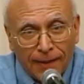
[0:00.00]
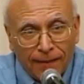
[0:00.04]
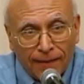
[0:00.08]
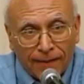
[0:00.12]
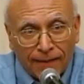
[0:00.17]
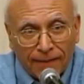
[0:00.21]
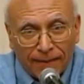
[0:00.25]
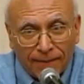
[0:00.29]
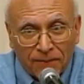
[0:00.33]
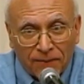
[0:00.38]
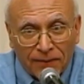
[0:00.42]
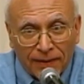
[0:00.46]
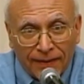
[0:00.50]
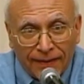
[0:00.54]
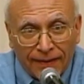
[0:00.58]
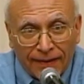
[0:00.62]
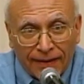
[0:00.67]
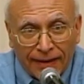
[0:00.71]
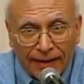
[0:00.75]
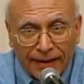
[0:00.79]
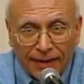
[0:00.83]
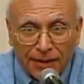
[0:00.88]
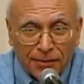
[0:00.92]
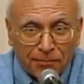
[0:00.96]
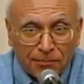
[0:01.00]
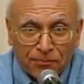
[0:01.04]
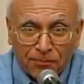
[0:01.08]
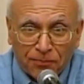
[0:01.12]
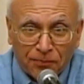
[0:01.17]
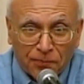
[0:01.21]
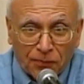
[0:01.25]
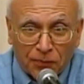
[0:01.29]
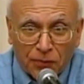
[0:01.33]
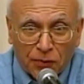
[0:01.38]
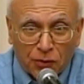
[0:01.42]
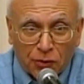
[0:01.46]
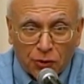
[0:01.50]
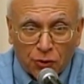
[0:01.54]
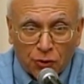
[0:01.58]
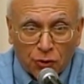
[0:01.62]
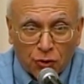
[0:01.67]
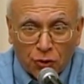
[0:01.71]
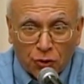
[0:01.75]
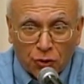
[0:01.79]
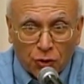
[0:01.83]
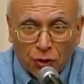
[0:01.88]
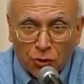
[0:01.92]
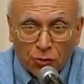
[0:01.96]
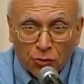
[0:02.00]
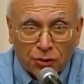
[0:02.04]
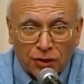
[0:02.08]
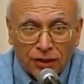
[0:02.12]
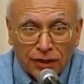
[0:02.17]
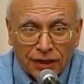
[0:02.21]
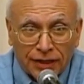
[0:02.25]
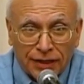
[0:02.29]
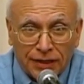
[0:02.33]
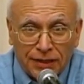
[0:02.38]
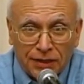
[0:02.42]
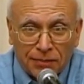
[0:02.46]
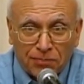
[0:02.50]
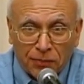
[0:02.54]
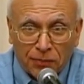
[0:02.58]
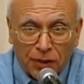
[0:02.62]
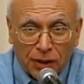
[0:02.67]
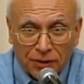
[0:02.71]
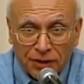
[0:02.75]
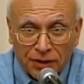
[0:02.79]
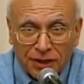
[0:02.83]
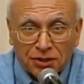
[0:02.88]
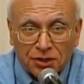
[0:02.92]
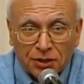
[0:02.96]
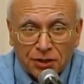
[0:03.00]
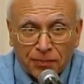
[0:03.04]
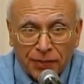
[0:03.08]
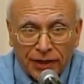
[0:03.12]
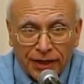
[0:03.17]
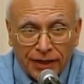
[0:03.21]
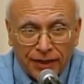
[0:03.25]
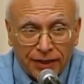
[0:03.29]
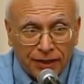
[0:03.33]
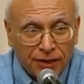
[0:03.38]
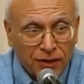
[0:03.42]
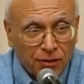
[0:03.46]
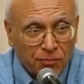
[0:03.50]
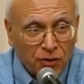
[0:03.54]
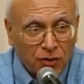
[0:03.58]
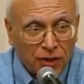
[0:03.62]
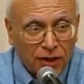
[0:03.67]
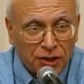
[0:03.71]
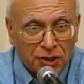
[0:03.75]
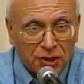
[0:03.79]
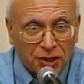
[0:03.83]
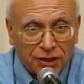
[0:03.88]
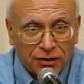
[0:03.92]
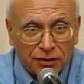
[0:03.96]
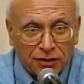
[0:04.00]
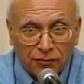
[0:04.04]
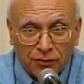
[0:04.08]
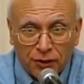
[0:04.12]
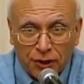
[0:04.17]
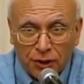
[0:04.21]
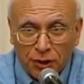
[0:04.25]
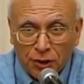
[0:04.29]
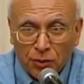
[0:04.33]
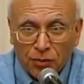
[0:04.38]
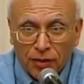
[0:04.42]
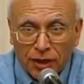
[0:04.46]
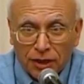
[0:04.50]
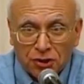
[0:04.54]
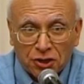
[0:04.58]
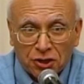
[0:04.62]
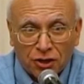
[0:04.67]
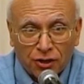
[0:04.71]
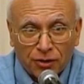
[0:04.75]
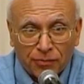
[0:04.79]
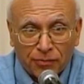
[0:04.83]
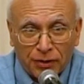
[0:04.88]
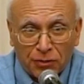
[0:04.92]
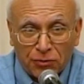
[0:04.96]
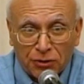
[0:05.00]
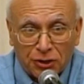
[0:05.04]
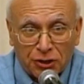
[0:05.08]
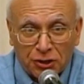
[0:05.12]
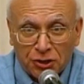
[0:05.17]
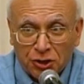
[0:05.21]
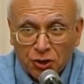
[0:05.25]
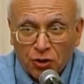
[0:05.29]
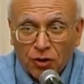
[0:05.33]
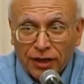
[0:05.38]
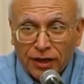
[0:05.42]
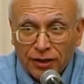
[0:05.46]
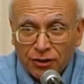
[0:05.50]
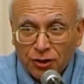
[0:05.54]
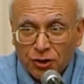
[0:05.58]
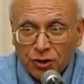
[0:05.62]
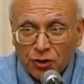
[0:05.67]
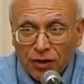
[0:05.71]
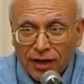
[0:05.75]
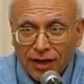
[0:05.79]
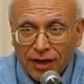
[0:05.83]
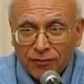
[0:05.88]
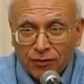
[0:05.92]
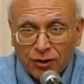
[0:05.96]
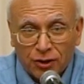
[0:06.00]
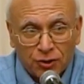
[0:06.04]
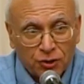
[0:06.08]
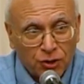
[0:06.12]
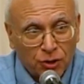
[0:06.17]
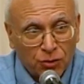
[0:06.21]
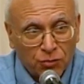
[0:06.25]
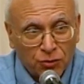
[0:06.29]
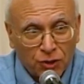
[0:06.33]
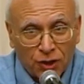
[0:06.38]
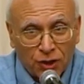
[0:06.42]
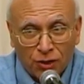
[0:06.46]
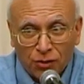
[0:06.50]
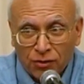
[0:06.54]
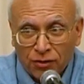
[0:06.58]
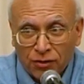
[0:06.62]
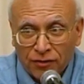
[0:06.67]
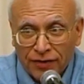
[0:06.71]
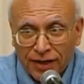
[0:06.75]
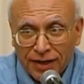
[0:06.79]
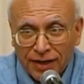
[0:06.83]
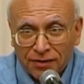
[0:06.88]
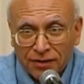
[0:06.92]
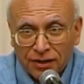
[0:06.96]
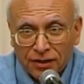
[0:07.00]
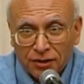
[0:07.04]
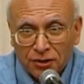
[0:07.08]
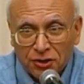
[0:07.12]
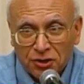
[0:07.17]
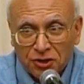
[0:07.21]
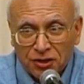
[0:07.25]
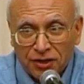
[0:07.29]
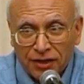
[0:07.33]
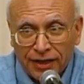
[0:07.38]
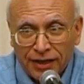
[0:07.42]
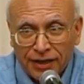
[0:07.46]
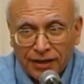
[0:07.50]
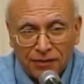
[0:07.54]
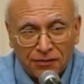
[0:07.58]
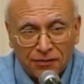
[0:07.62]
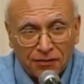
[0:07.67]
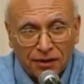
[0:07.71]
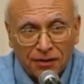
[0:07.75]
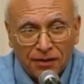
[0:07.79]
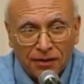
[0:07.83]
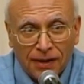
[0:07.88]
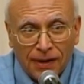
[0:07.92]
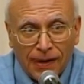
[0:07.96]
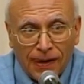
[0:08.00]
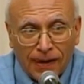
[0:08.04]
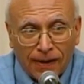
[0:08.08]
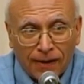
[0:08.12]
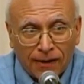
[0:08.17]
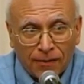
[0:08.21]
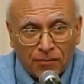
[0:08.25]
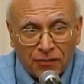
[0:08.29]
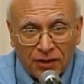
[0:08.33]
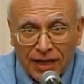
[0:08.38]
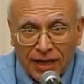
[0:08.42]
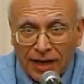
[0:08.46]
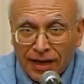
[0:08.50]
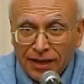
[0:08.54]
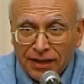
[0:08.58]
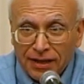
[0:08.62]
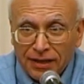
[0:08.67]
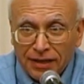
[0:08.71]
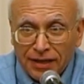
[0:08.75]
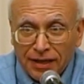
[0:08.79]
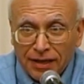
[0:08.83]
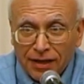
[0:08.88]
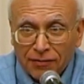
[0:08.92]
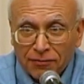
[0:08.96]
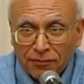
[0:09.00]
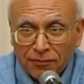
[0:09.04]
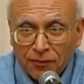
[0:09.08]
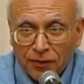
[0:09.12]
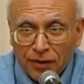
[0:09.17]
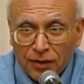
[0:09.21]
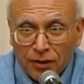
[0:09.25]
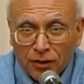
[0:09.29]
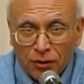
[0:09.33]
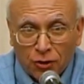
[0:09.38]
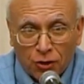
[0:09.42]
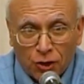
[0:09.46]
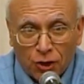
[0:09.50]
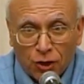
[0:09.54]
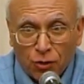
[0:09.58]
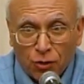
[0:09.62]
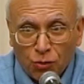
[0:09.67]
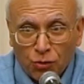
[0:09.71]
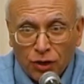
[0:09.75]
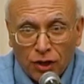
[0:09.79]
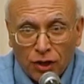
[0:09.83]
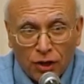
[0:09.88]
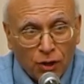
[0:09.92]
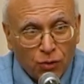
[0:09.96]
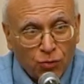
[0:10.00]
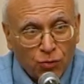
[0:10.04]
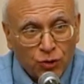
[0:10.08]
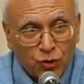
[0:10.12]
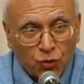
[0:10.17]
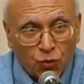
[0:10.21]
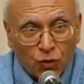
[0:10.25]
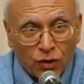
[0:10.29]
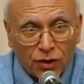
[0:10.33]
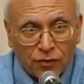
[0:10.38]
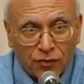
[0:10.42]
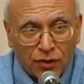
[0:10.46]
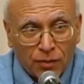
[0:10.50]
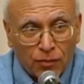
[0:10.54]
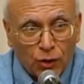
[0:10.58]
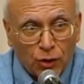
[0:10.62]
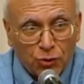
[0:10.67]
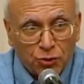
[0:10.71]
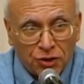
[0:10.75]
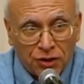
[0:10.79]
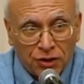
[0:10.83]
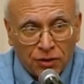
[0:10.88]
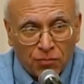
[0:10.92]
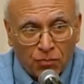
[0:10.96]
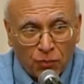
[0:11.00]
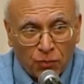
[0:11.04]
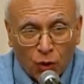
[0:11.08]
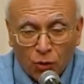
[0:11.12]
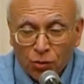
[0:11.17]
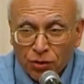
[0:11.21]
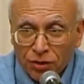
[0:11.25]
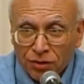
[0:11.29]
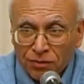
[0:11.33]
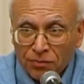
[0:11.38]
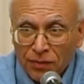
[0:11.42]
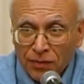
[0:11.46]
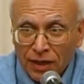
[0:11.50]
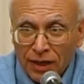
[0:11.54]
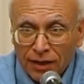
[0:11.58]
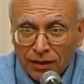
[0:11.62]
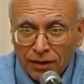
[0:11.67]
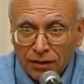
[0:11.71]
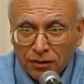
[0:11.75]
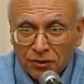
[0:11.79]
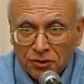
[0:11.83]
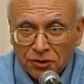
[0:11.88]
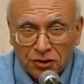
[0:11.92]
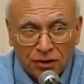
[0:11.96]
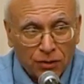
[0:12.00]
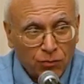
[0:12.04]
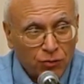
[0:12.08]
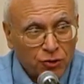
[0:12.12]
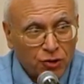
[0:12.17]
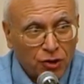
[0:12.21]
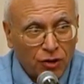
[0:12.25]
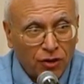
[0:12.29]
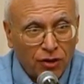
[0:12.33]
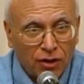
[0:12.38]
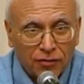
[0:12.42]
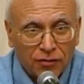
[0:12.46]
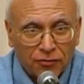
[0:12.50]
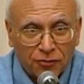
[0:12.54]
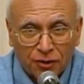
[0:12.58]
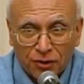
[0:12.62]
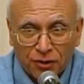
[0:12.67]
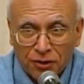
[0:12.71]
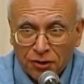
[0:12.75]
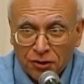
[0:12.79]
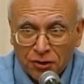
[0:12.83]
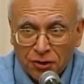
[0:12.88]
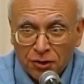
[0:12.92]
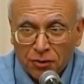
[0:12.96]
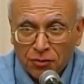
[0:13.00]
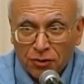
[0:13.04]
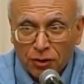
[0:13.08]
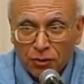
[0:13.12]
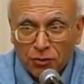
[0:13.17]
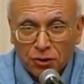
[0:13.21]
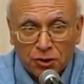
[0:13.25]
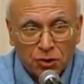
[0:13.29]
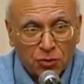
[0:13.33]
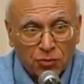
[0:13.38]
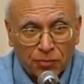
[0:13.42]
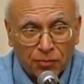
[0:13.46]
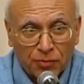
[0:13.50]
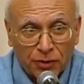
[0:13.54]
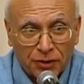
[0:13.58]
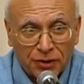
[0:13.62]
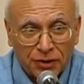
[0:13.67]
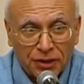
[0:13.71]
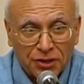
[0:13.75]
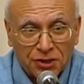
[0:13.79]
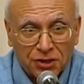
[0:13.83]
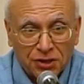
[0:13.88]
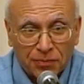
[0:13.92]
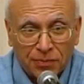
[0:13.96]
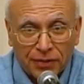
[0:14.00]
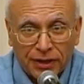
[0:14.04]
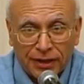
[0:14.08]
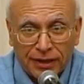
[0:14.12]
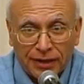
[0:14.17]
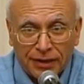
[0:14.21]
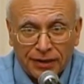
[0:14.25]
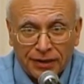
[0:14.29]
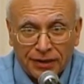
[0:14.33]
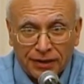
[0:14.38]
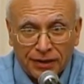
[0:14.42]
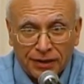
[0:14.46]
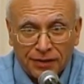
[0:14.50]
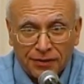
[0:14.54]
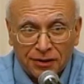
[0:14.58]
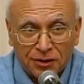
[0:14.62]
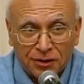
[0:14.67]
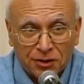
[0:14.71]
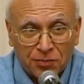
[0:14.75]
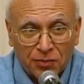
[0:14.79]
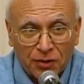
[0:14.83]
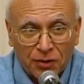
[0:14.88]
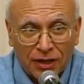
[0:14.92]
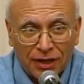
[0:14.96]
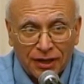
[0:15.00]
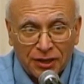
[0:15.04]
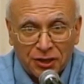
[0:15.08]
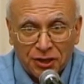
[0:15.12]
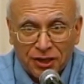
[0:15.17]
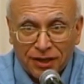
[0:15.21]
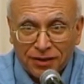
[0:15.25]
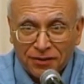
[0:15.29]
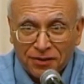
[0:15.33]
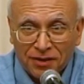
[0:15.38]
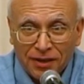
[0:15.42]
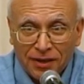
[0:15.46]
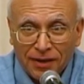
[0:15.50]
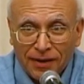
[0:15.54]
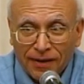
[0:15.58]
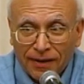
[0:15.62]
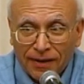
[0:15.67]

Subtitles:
I am currently participating in a project of the US Army, which is trying to draft its own Code of Ethics, and the IDF Code was one of the most important models that was offered to those who were participating in this project.